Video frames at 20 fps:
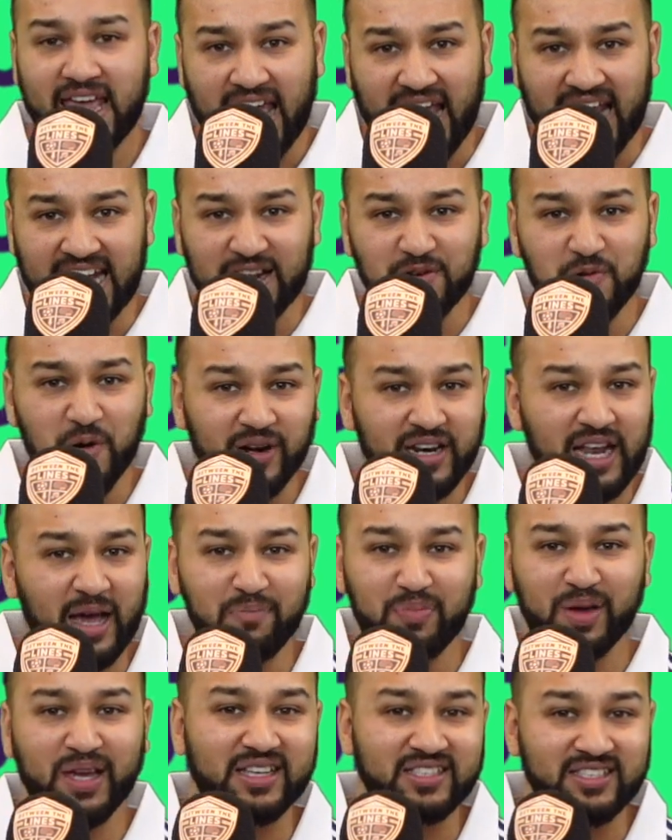Anyone
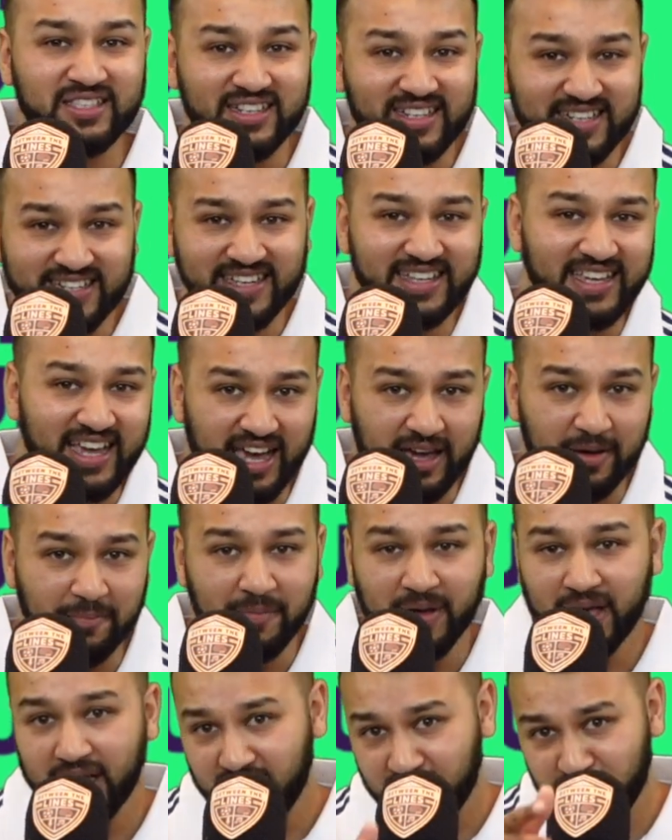that picks a DM,